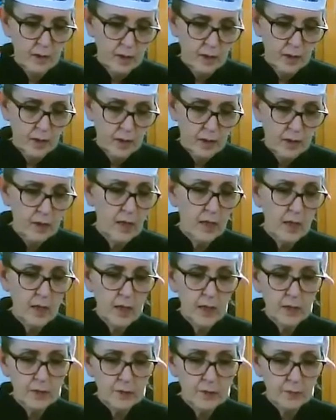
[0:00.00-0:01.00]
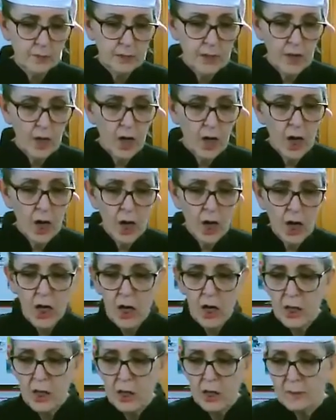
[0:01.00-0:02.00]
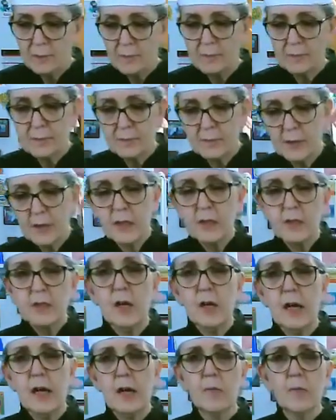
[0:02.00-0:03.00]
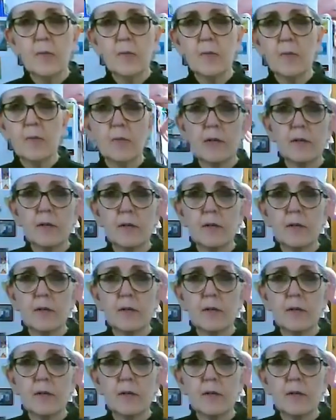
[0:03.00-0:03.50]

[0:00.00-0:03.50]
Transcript: Yes, we are. Do you know how weird this